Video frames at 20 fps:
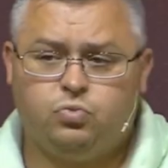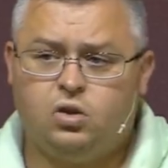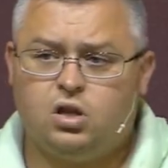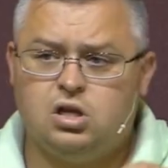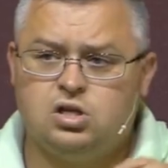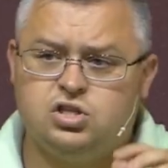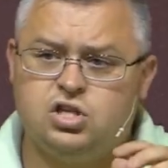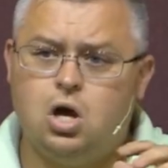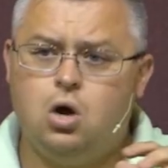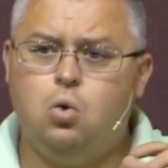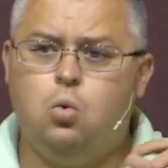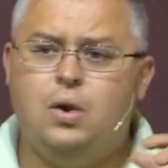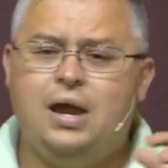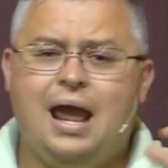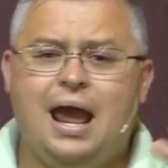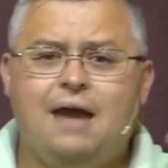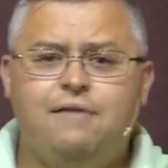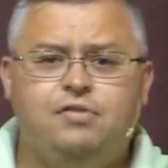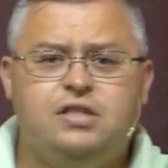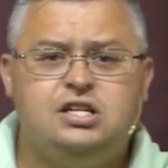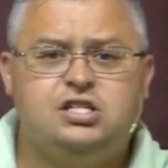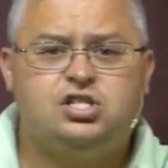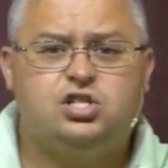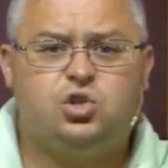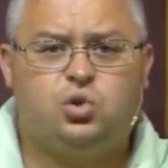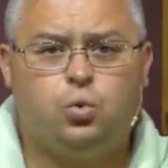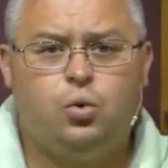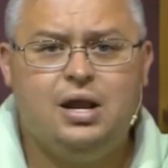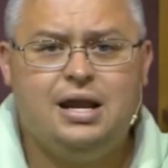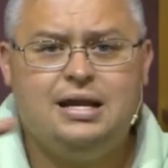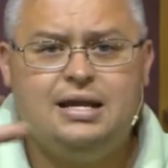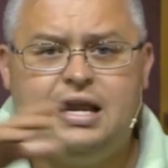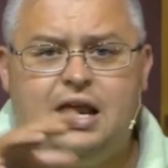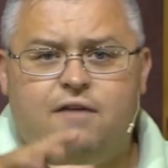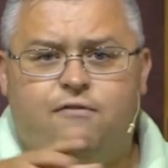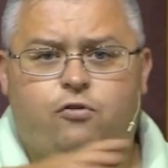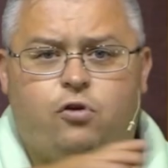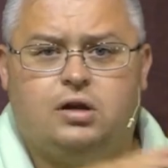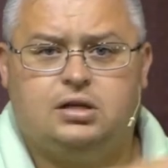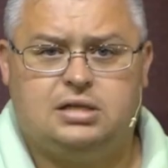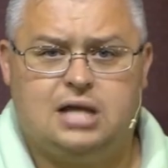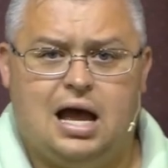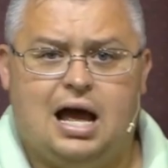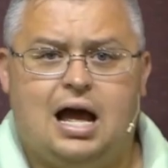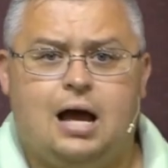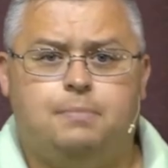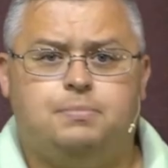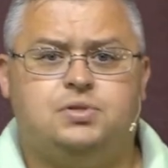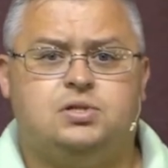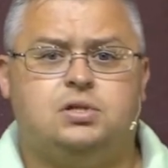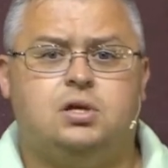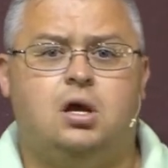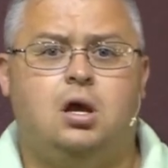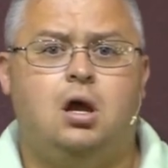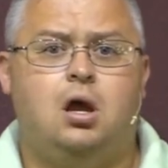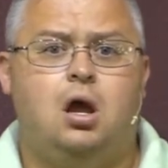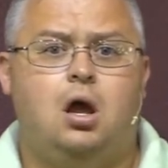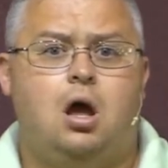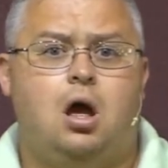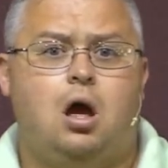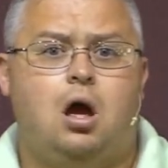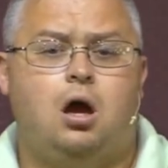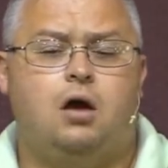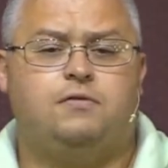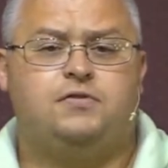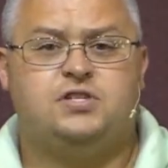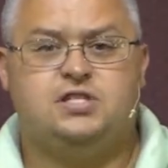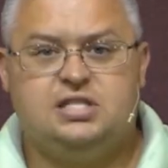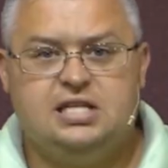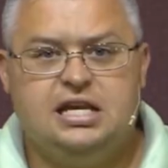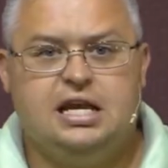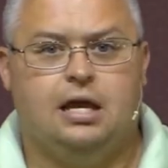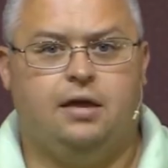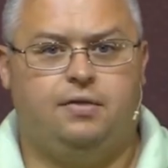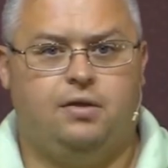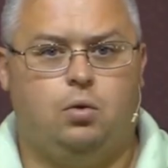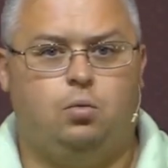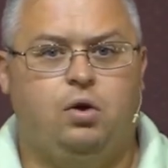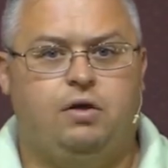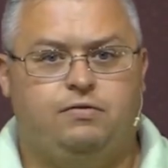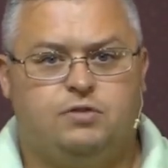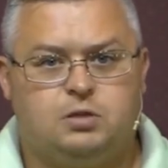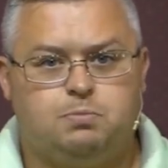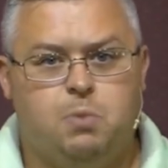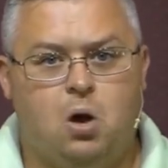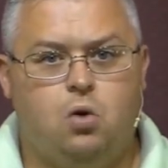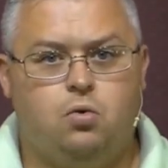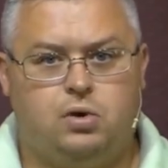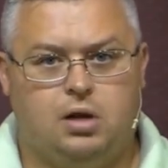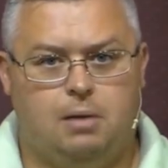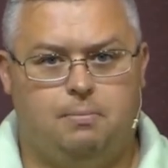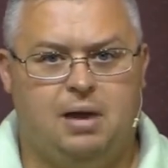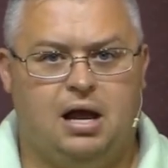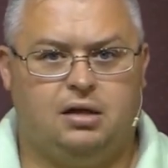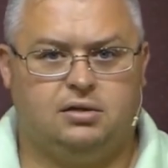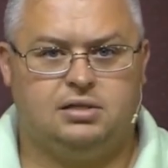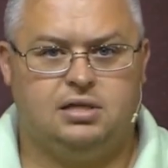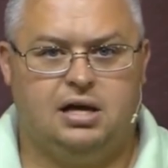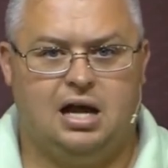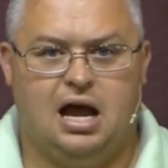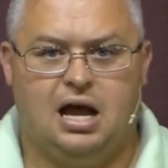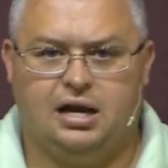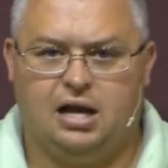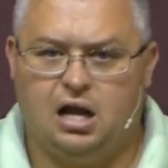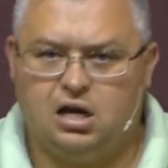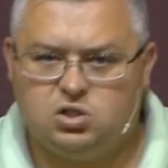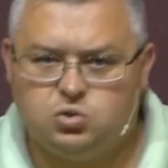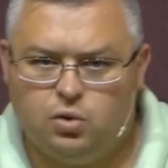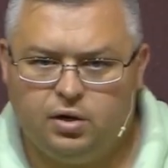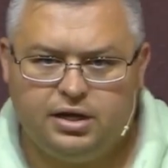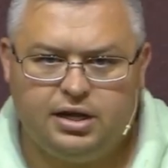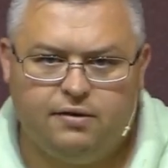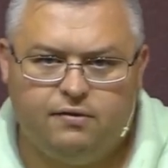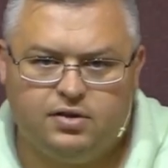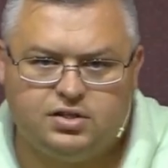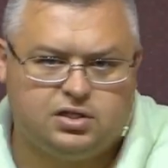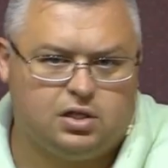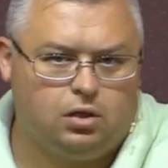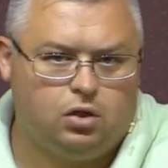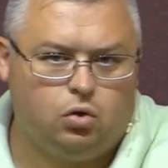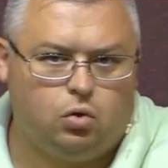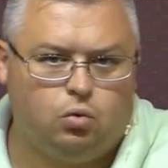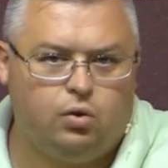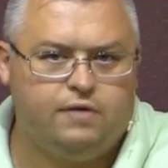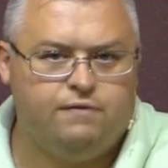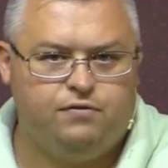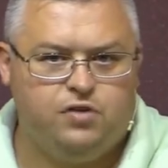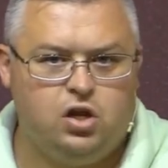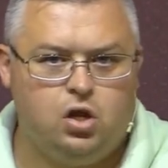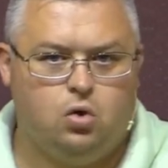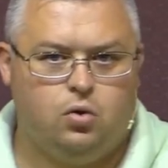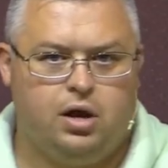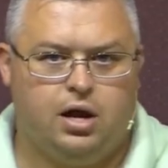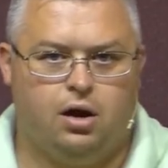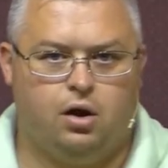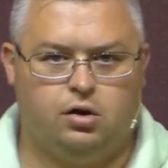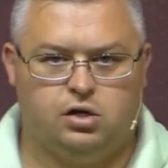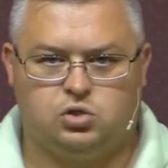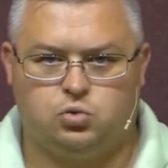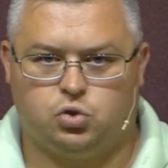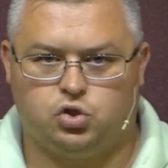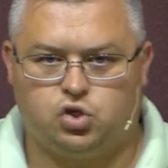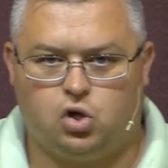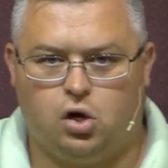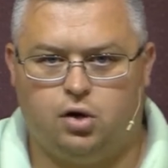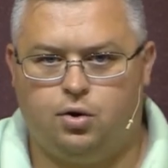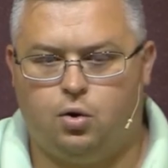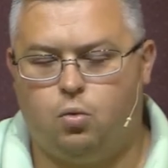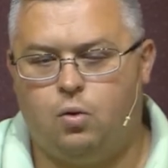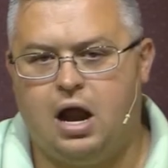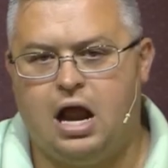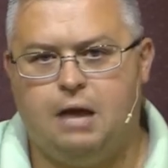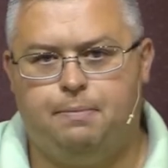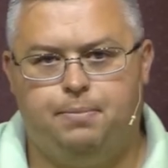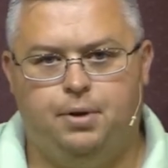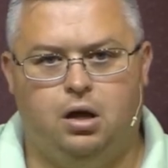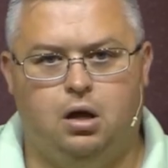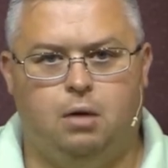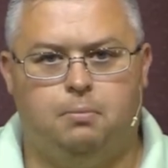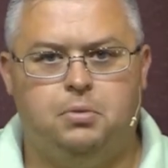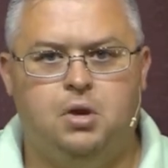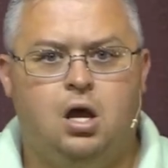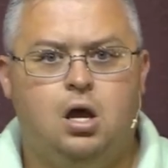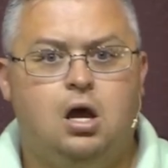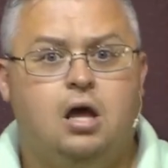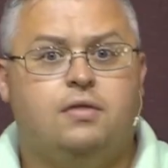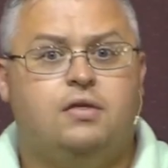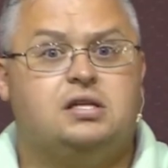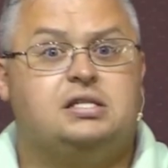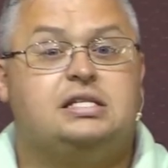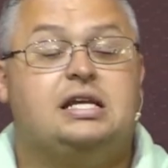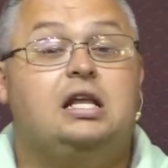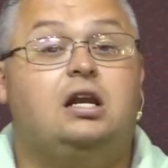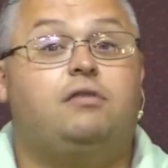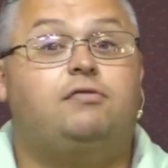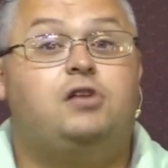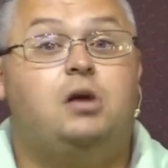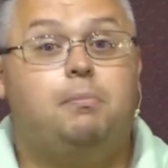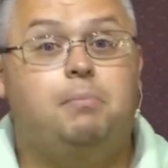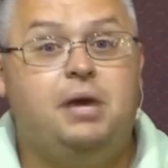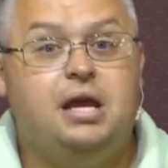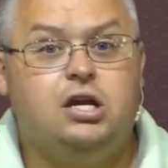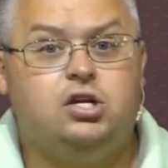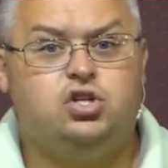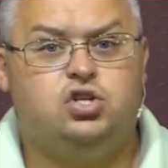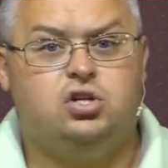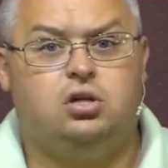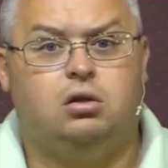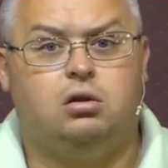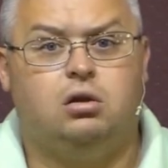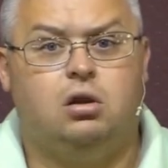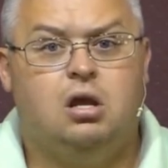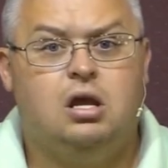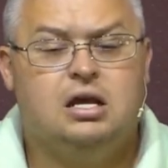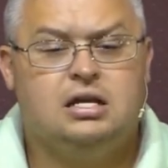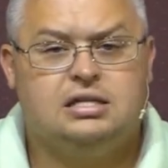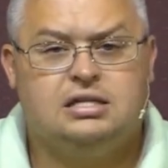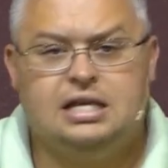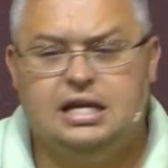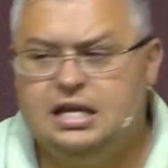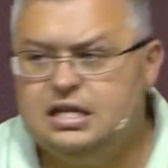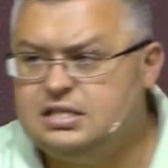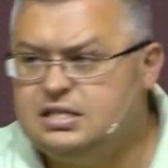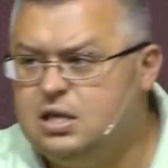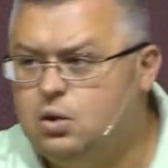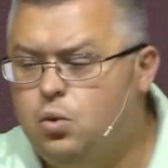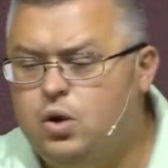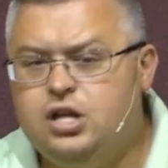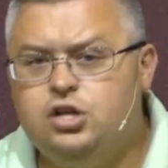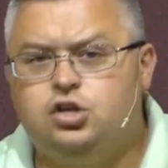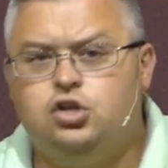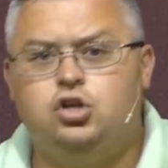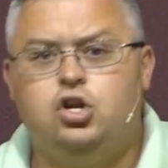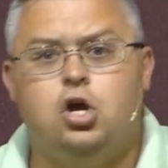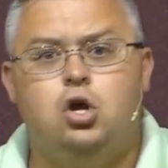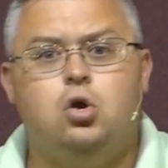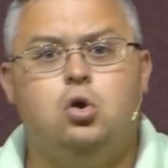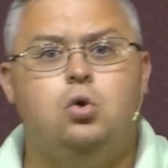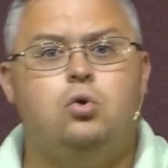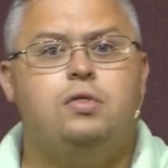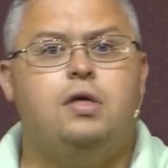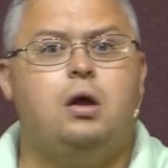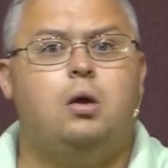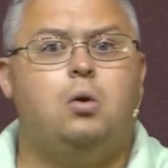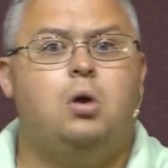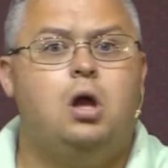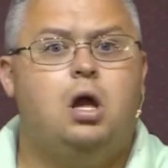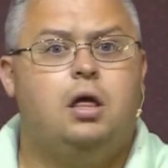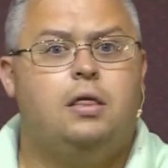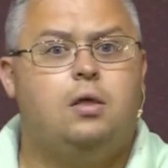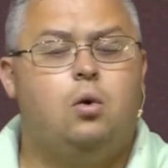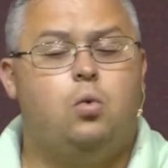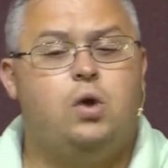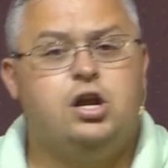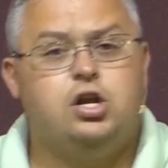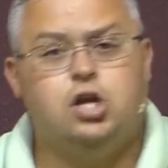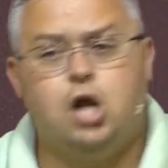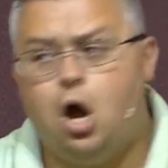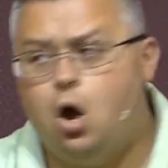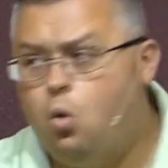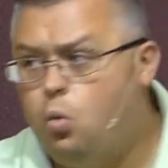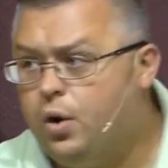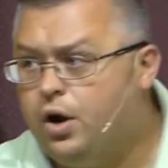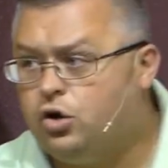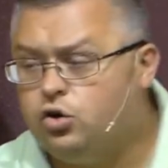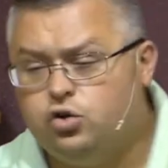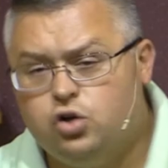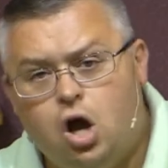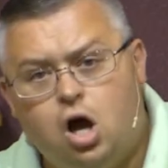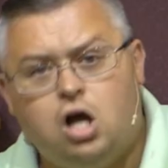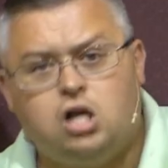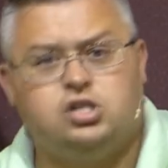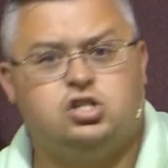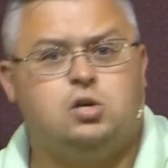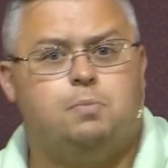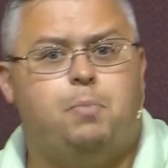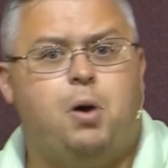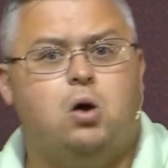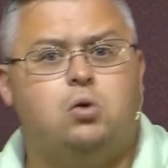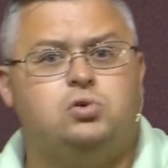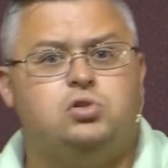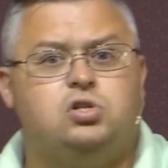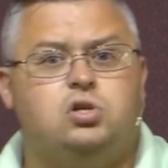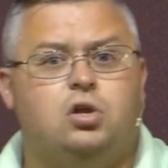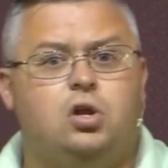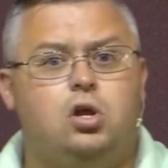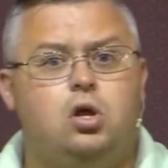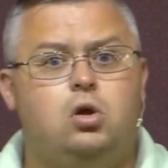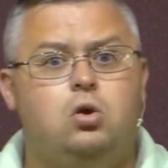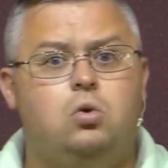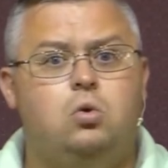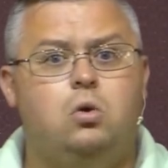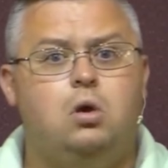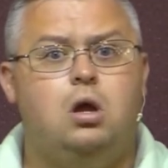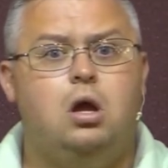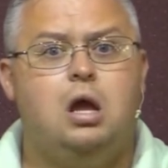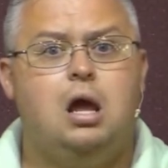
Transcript: So we have these three different types of sin that we've spoken about tonight. And I just want to give us a little review here as we're starting to wrap up. The sin of commission, sins that we do that, that we know we're not supposed to do.